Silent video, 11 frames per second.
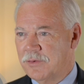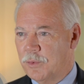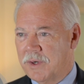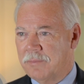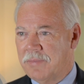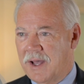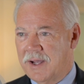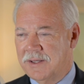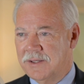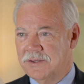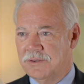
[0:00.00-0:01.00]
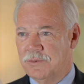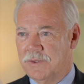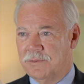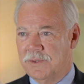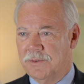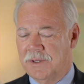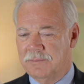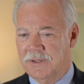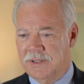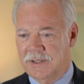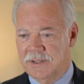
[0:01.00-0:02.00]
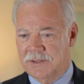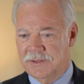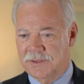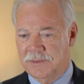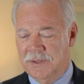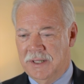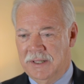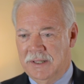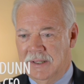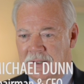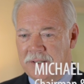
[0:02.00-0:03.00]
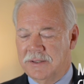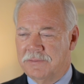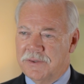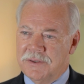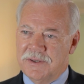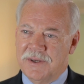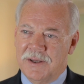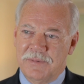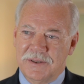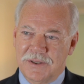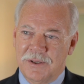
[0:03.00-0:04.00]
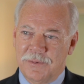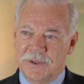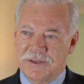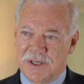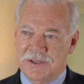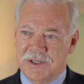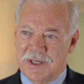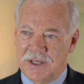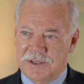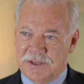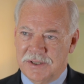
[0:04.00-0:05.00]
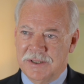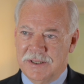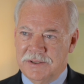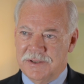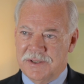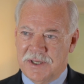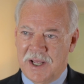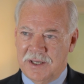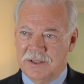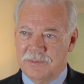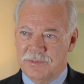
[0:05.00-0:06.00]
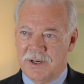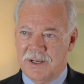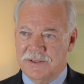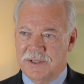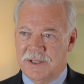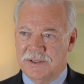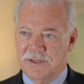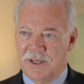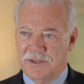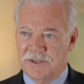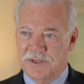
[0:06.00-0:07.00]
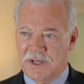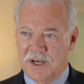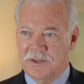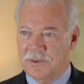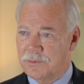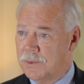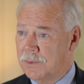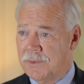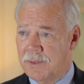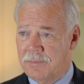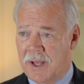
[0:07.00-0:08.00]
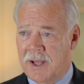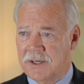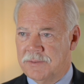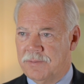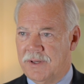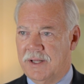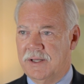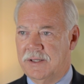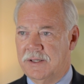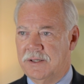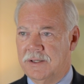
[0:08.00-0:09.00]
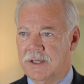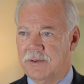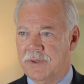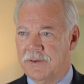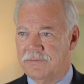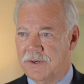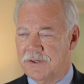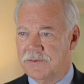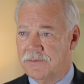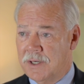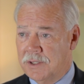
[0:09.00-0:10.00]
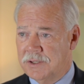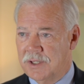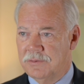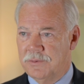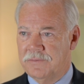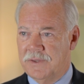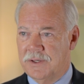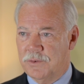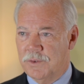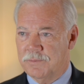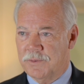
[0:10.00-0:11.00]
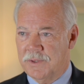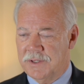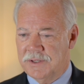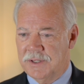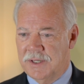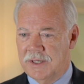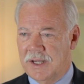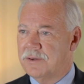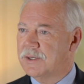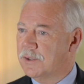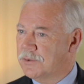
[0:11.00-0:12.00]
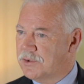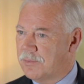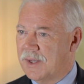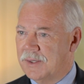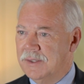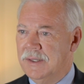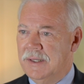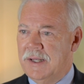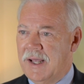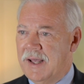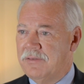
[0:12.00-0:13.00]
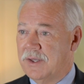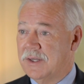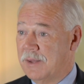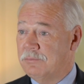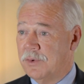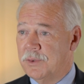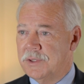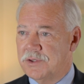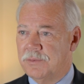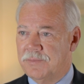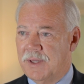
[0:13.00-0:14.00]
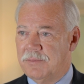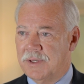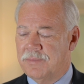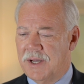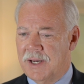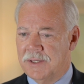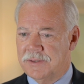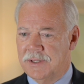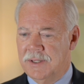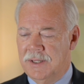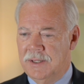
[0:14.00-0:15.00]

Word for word: of what a PAC is and what role it plays. So the first step is always education, understanding the process, understanding the role the PACs play in the government affairs function within a corporation and how it goes about having an influence on public policy.